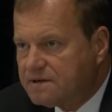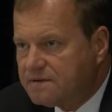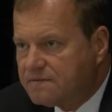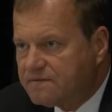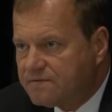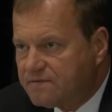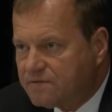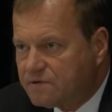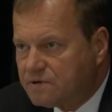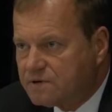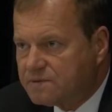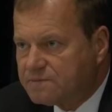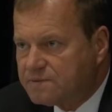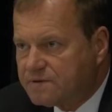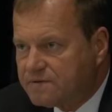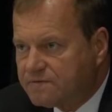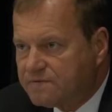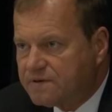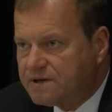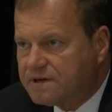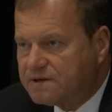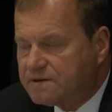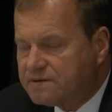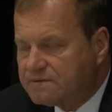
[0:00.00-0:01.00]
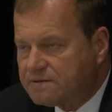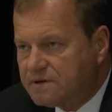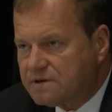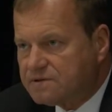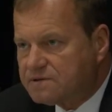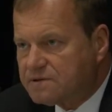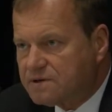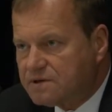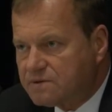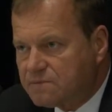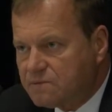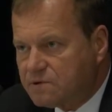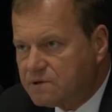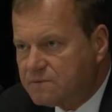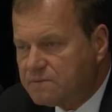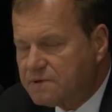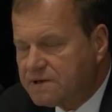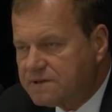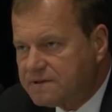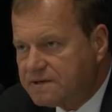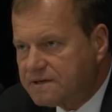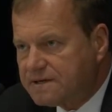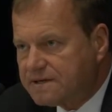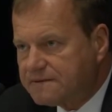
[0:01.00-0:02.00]
informed inventor, and I'll talk more
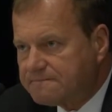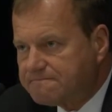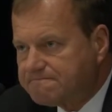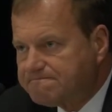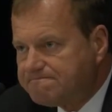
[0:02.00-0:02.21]
about that.